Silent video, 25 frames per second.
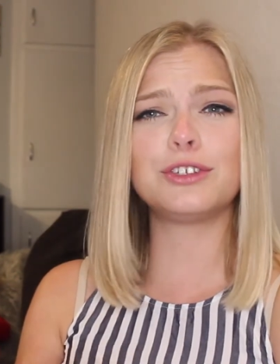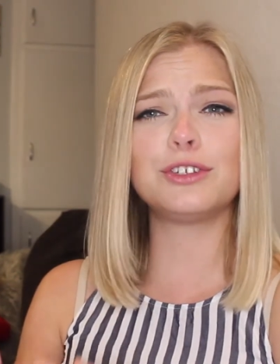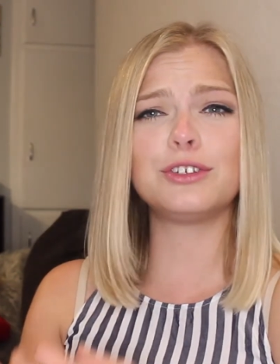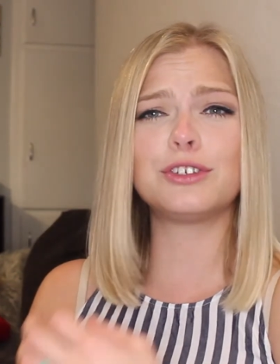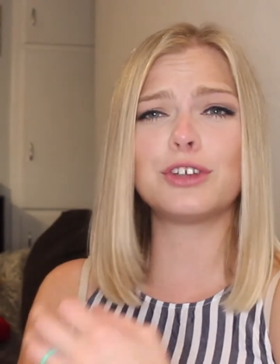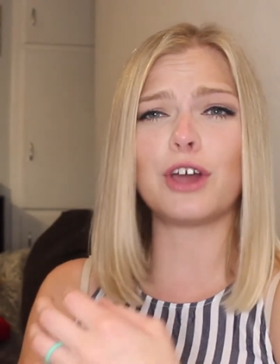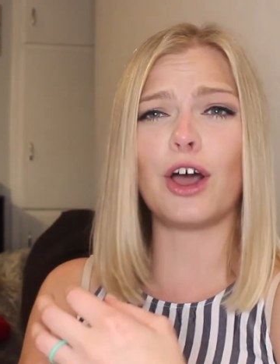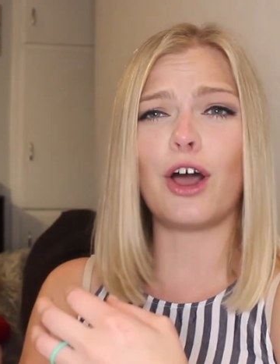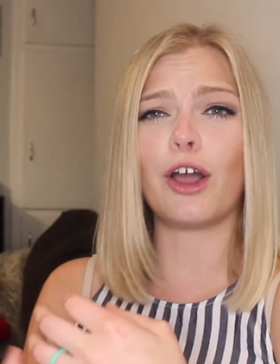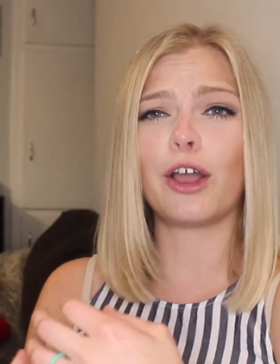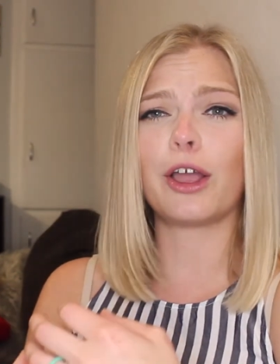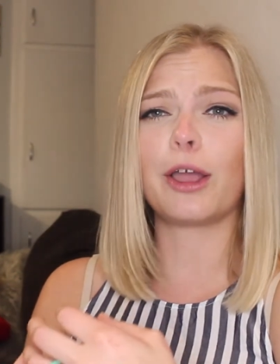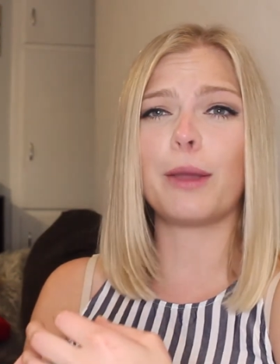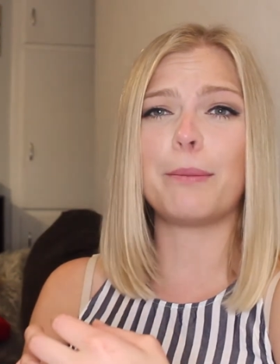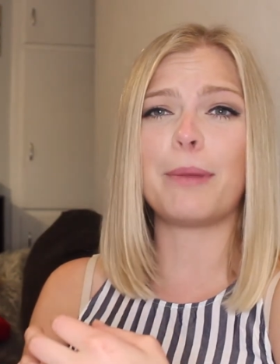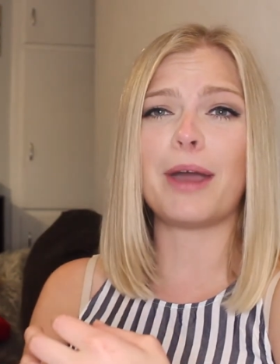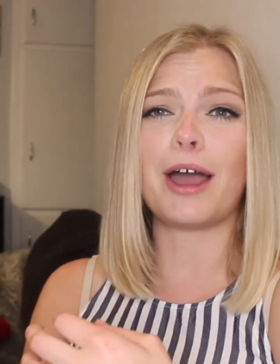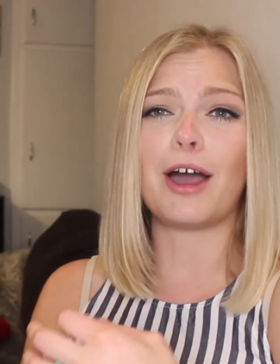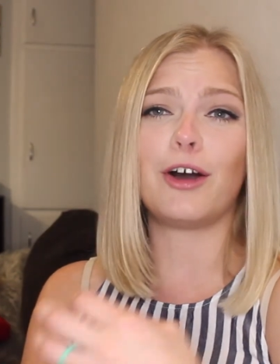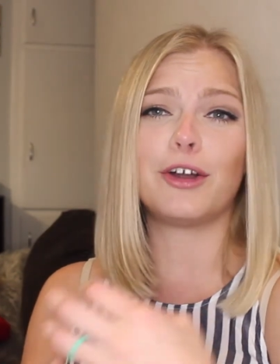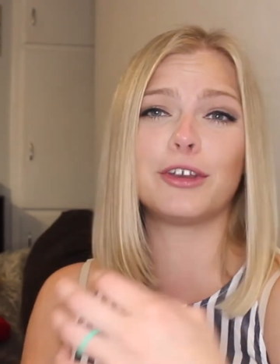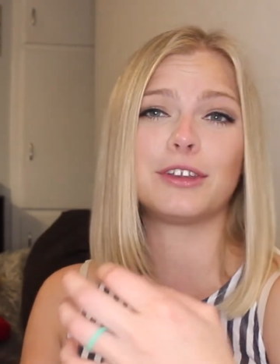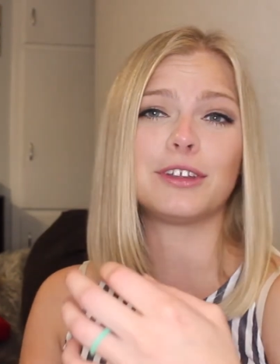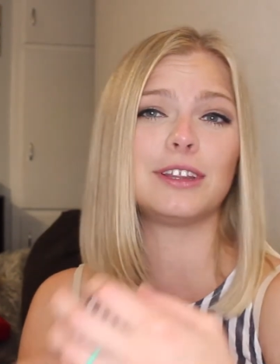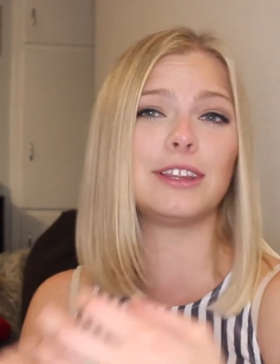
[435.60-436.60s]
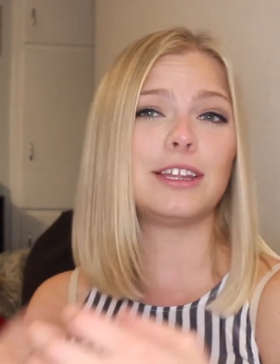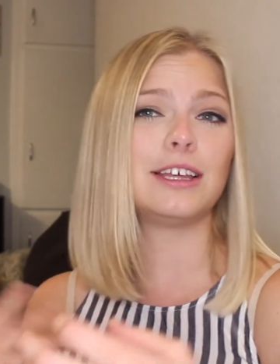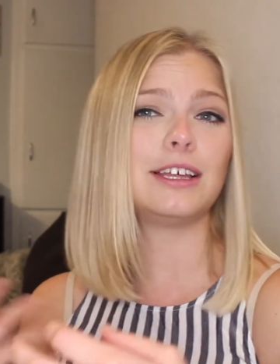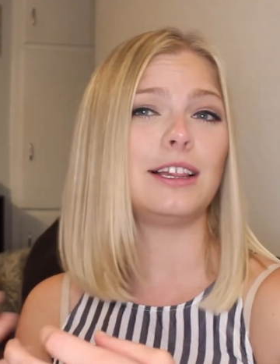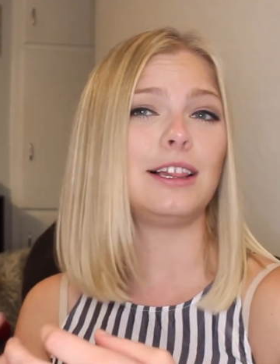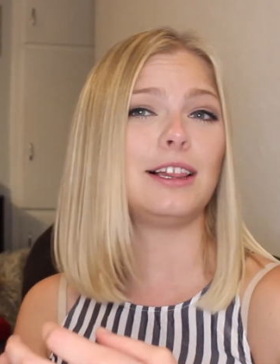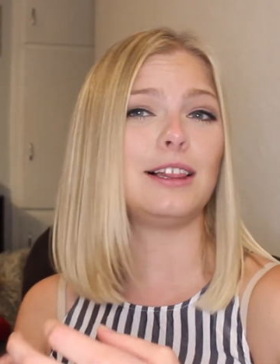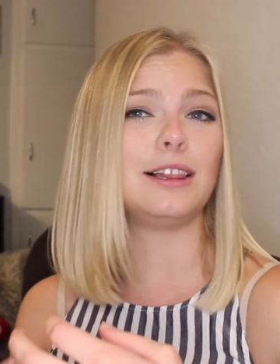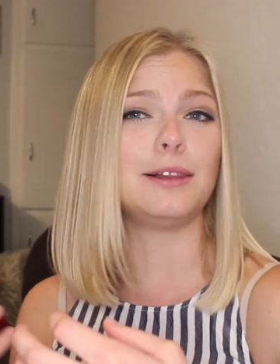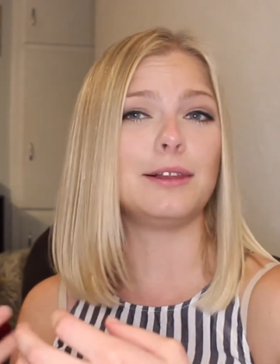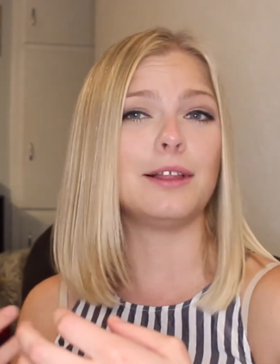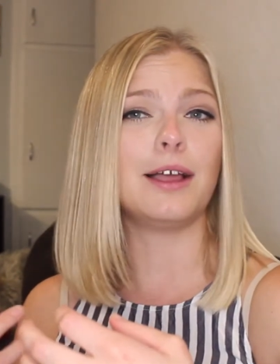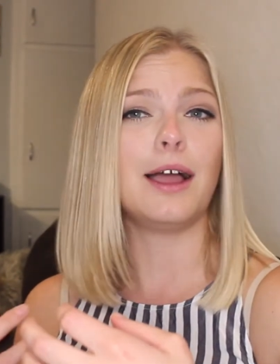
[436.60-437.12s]
to talk about a
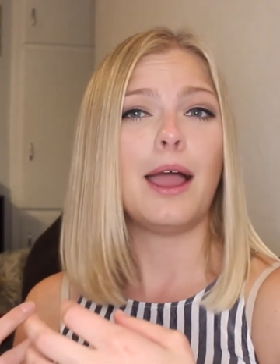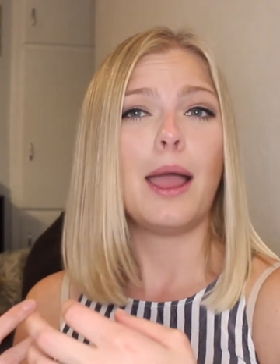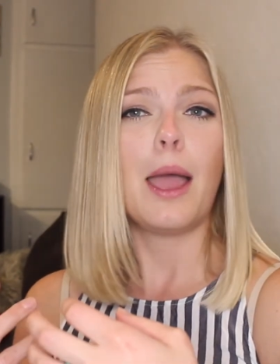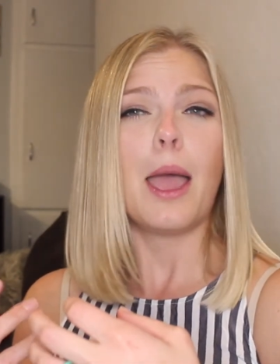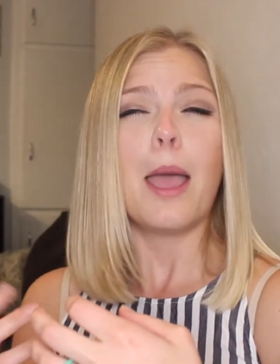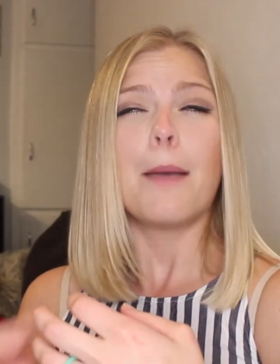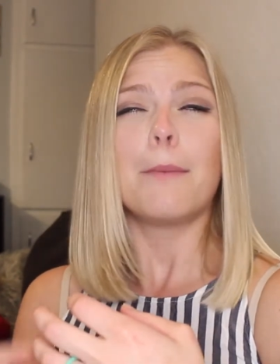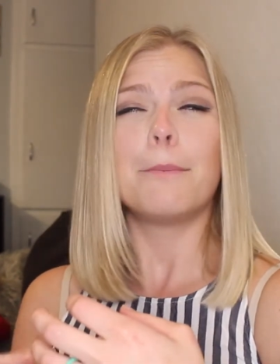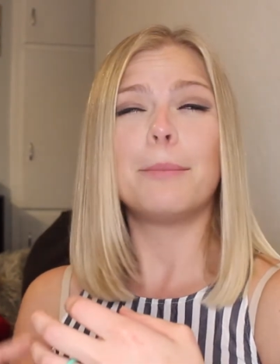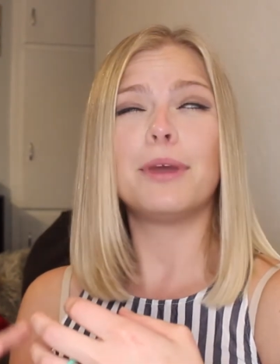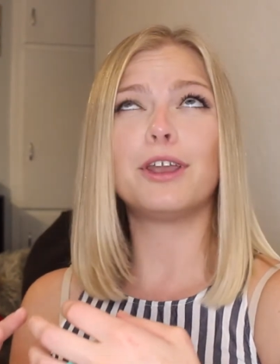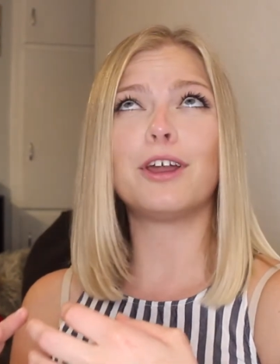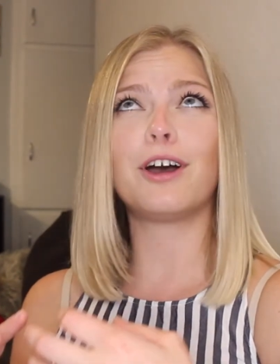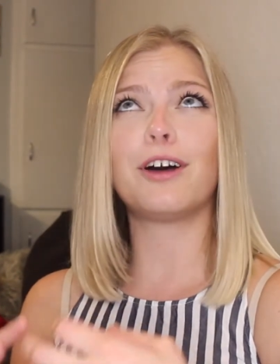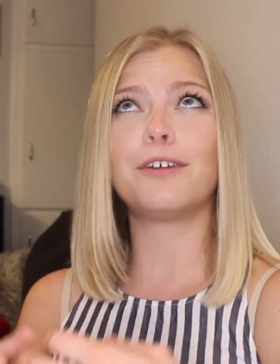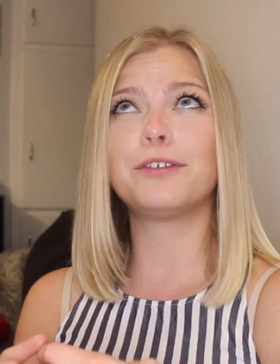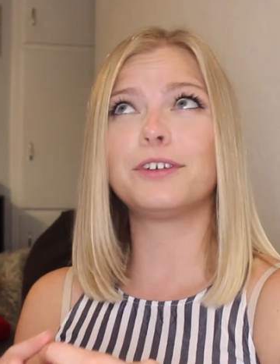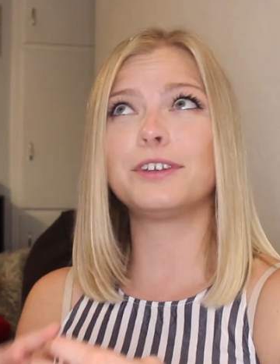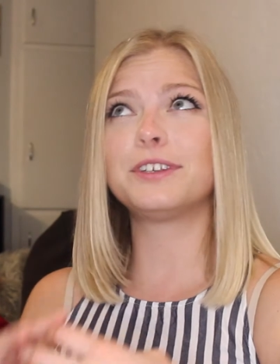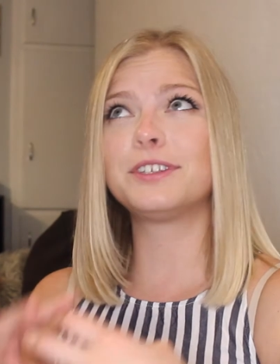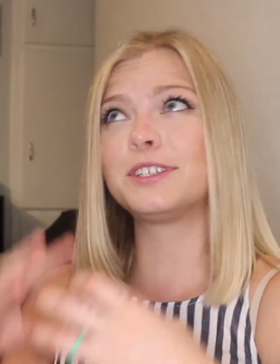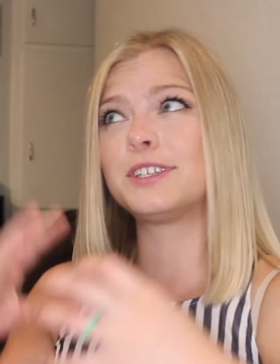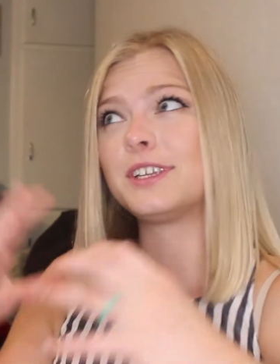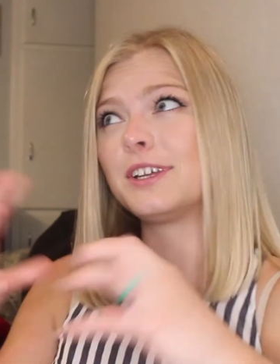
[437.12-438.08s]
little bit of a